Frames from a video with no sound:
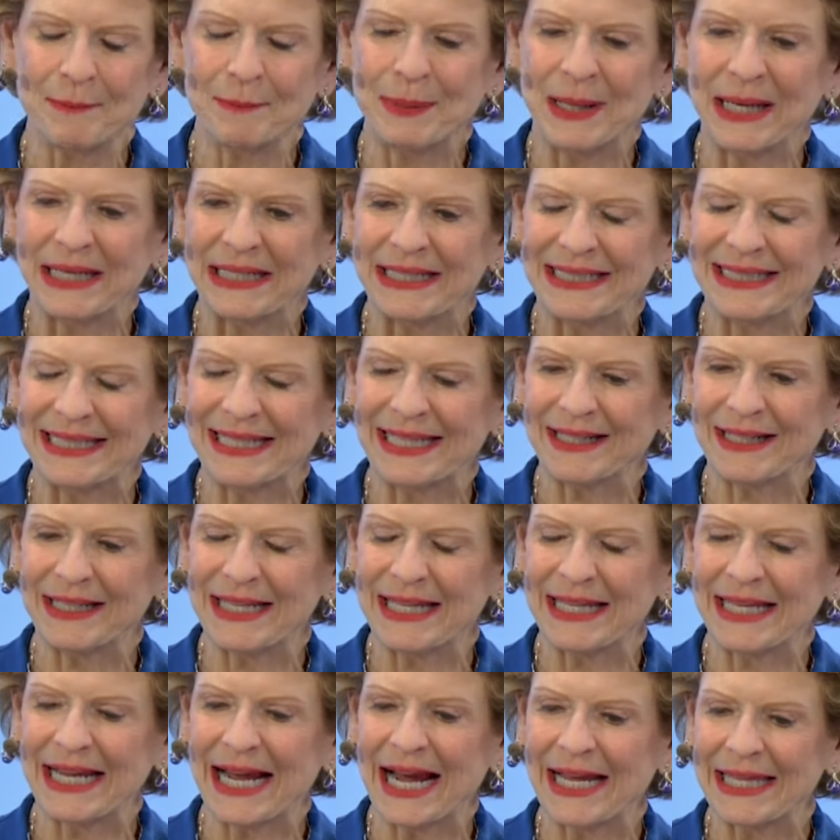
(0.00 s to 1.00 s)
but
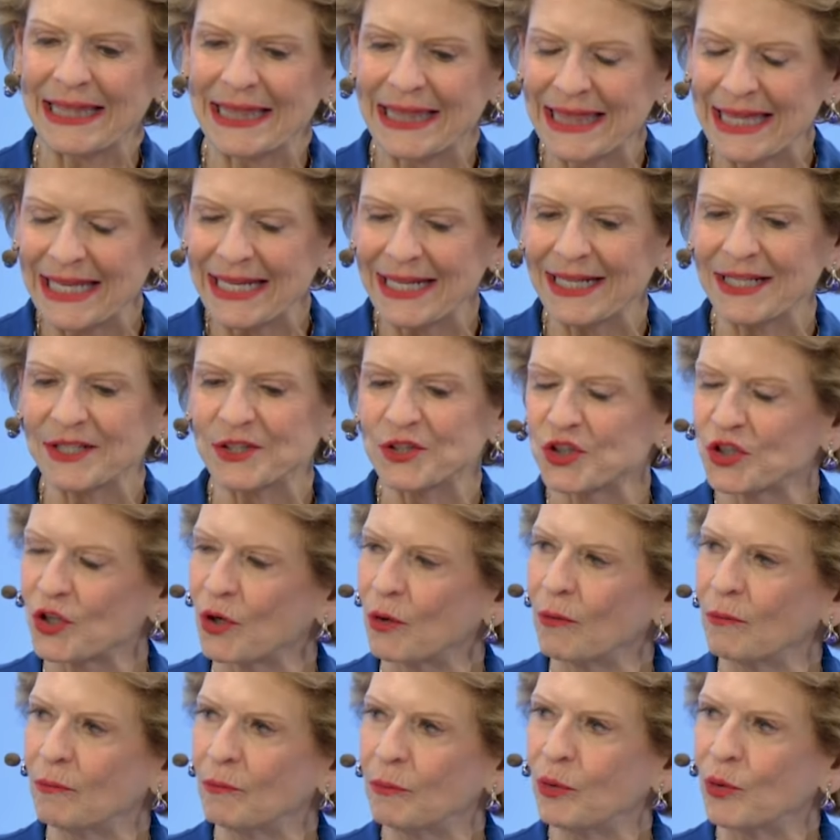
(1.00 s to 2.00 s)
I think it's
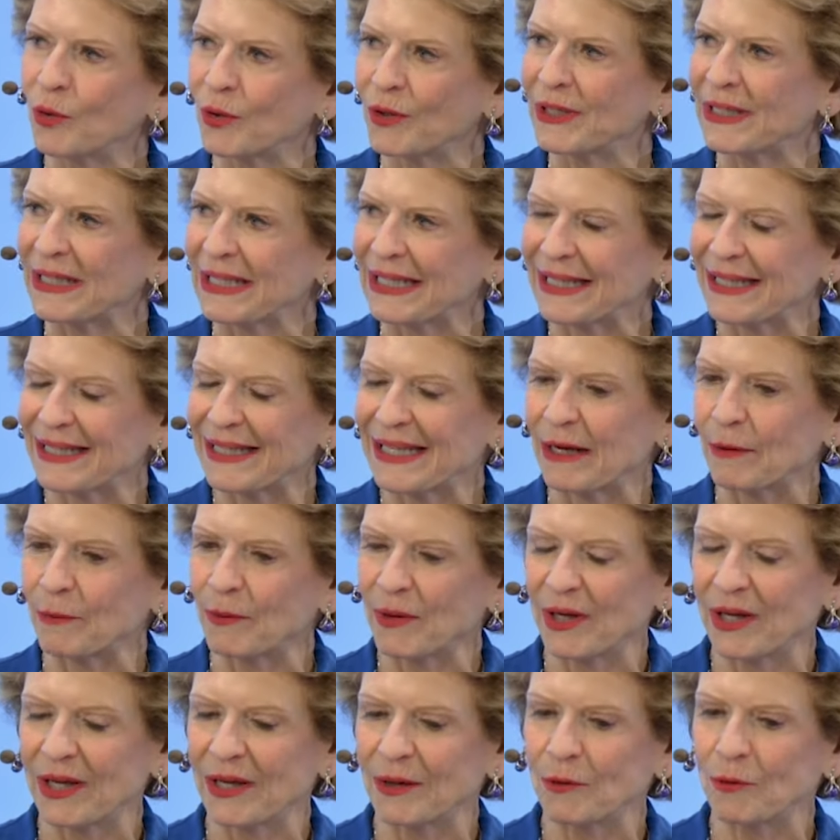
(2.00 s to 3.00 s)
so important that
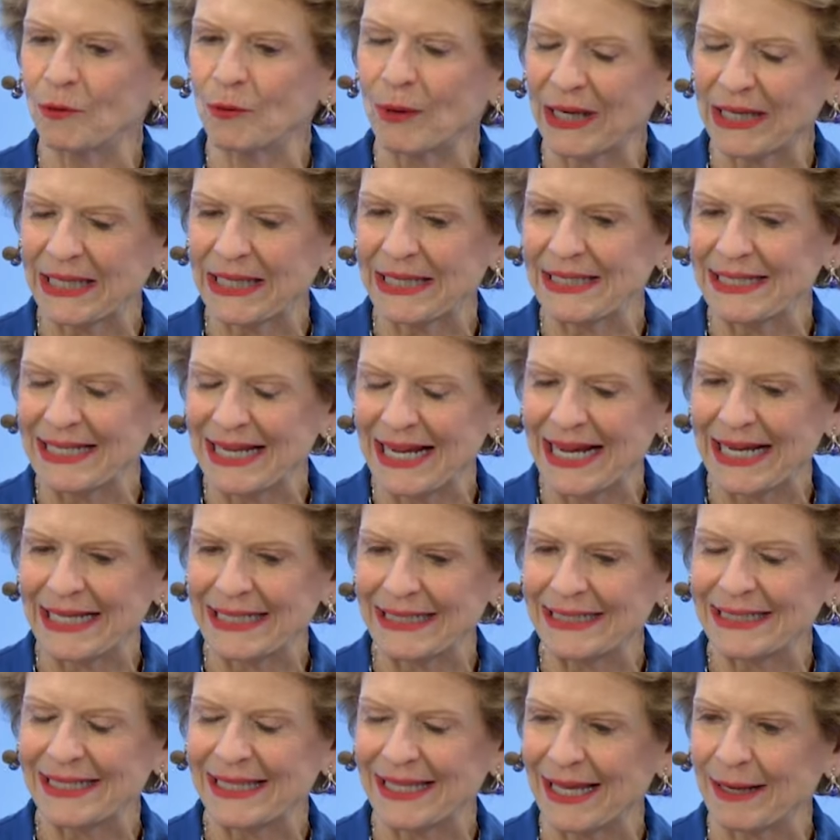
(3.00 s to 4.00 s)
we
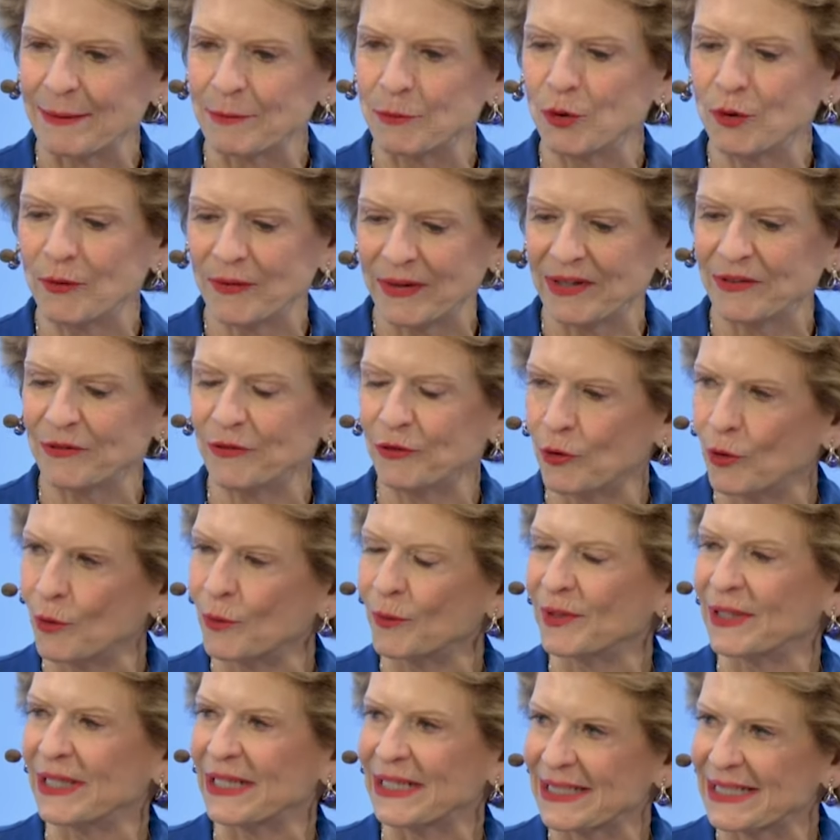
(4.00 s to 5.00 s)
recognize that moving
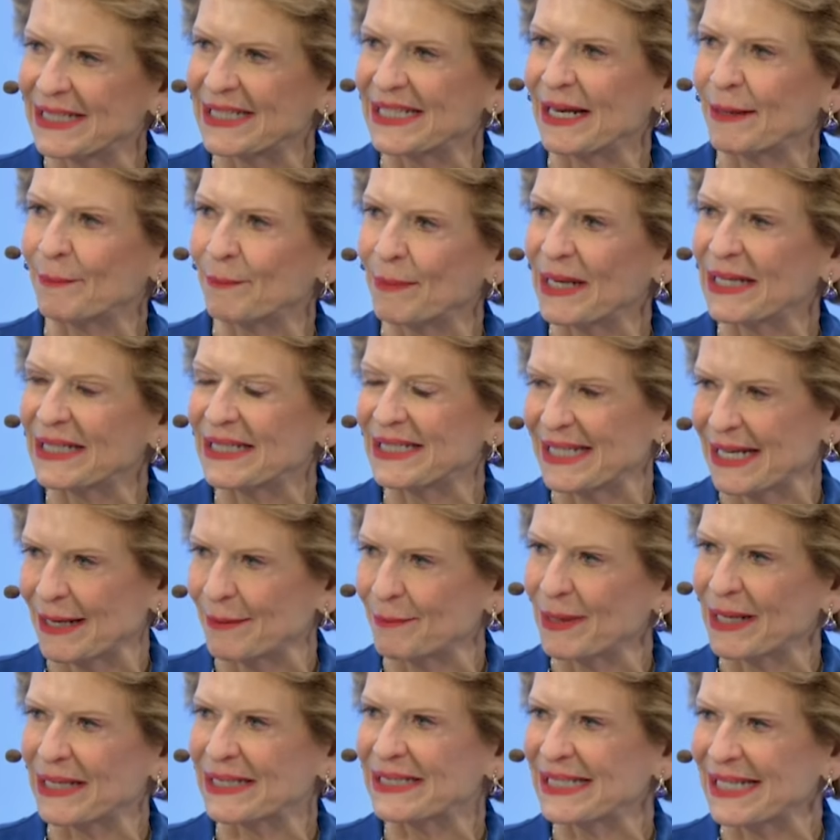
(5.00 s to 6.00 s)
forward is step by
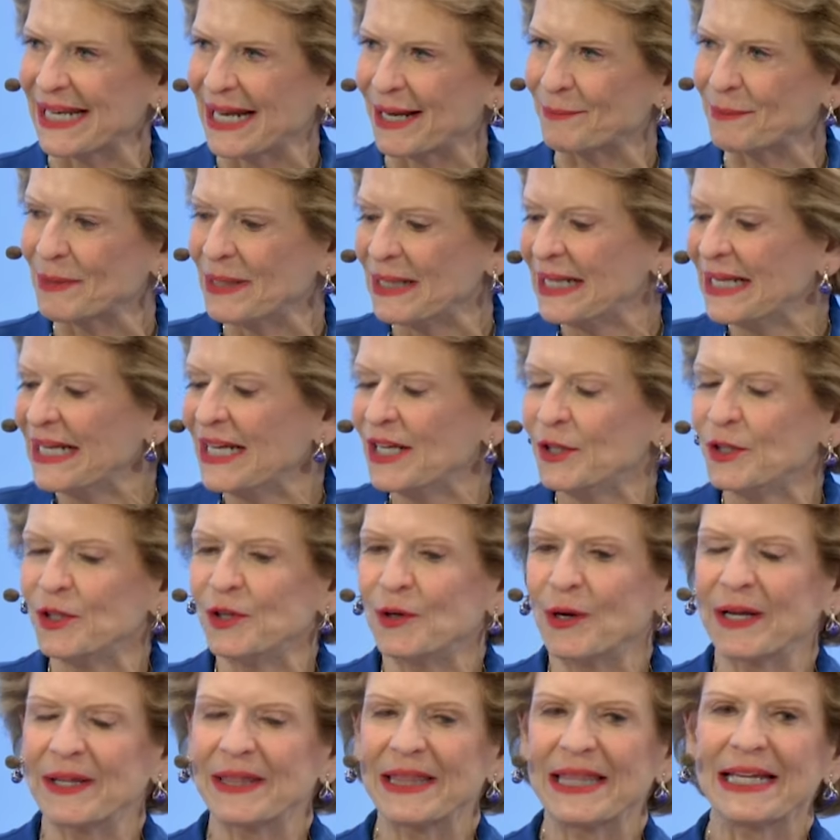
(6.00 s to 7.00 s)
step by step. You
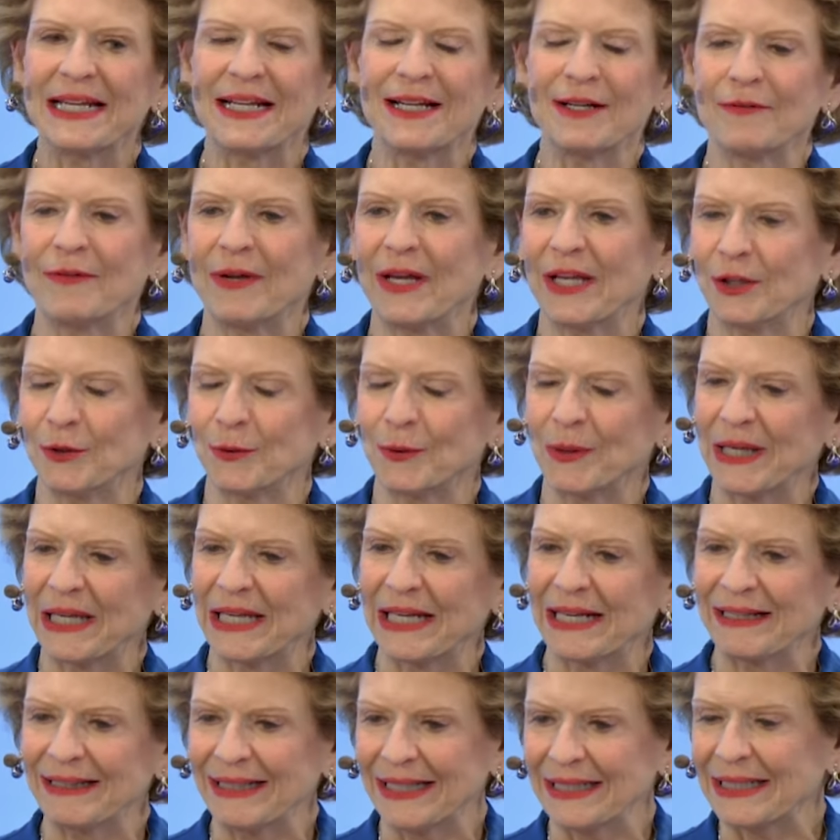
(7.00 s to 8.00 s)
know, I think of
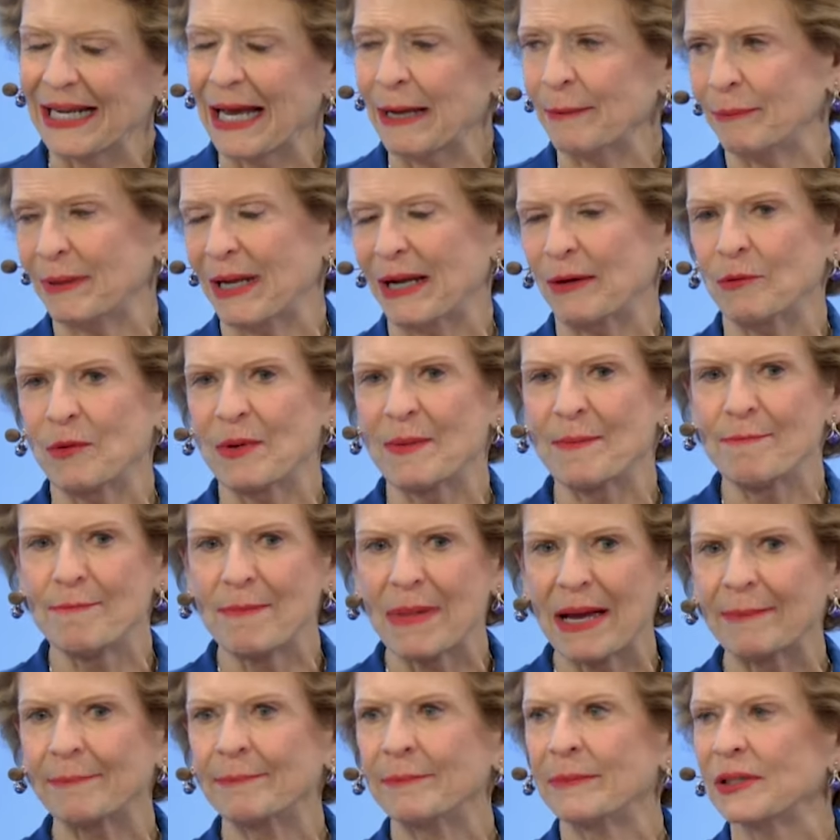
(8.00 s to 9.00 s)
Hillary Clinton. I
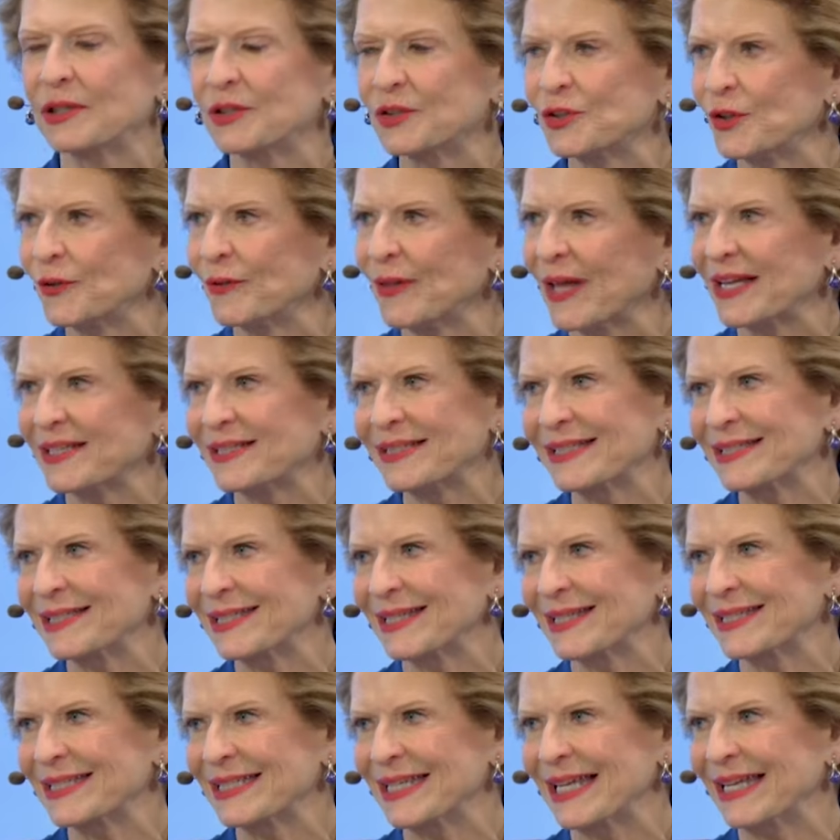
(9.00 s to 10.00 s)
remember
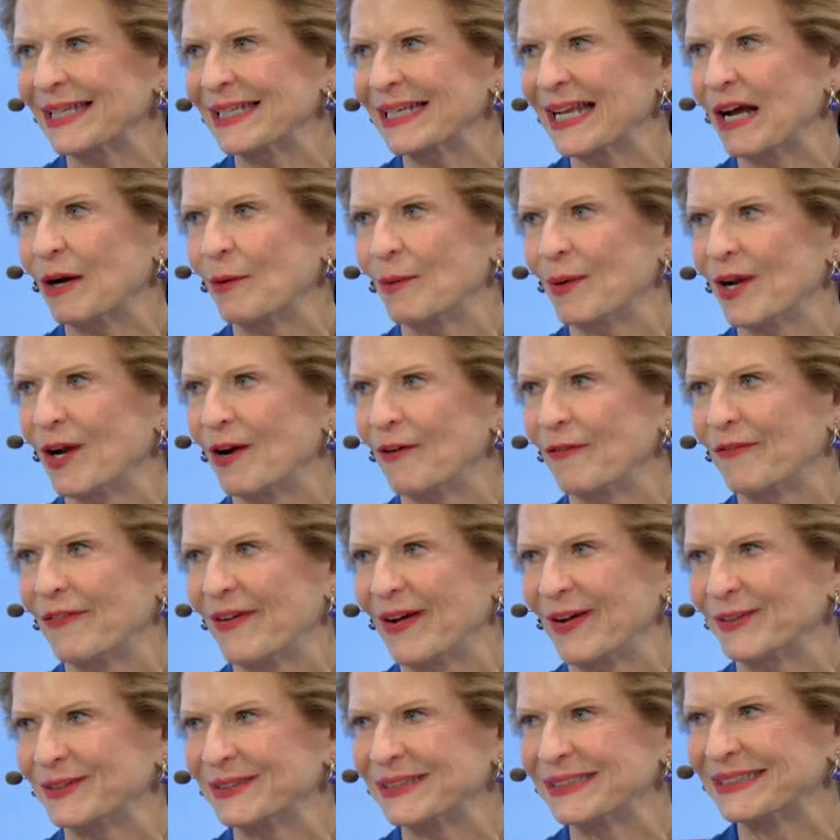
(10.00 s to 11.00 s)
2016, how we all
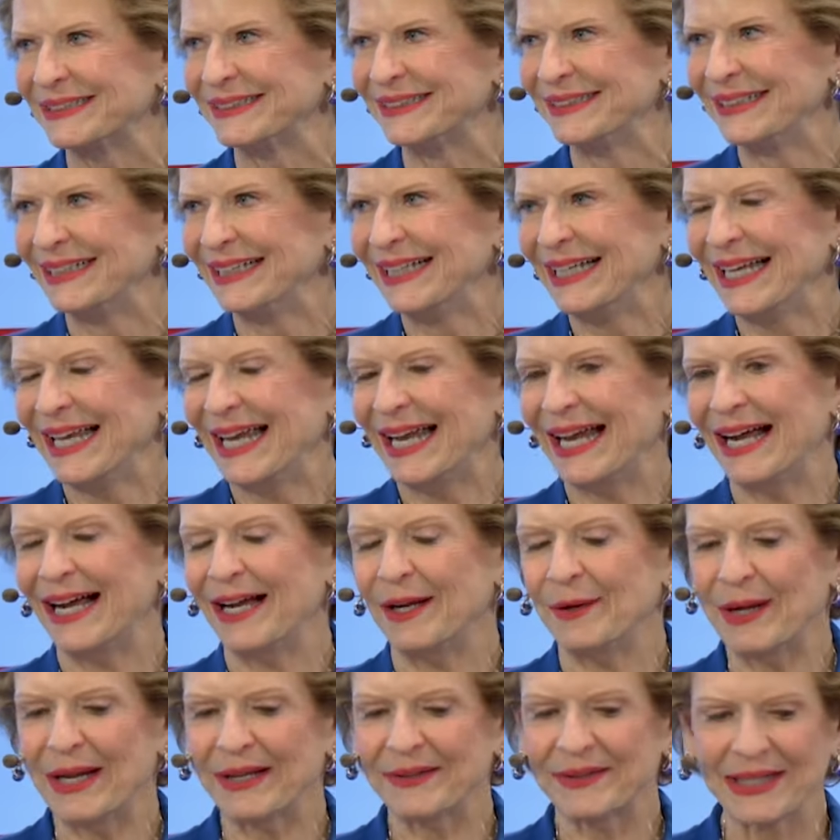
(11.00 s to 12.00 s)
felt.
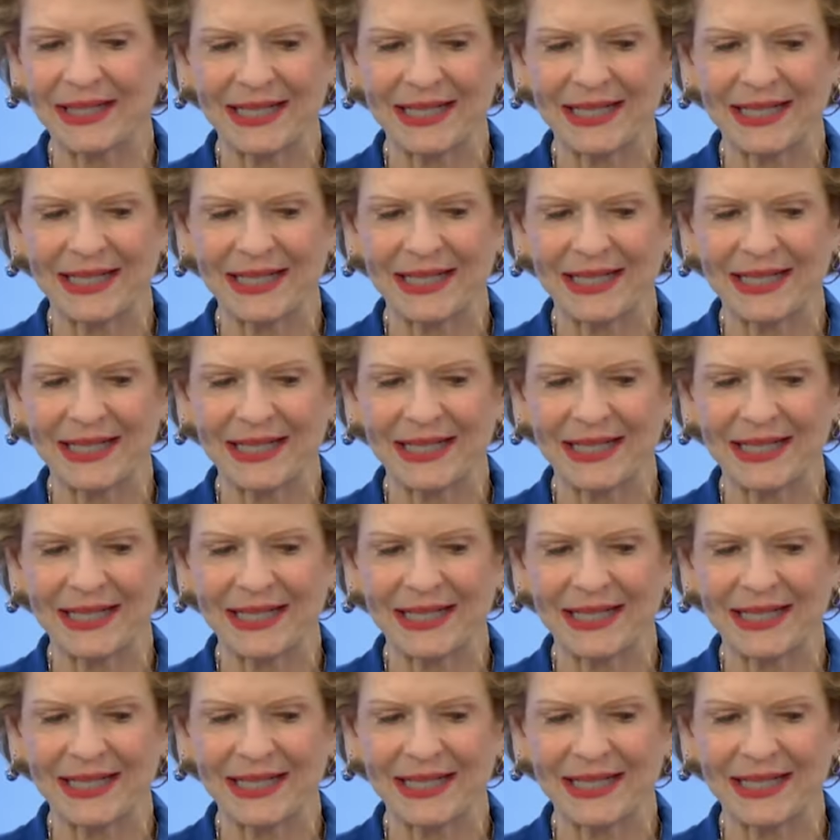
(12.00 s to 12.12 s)
At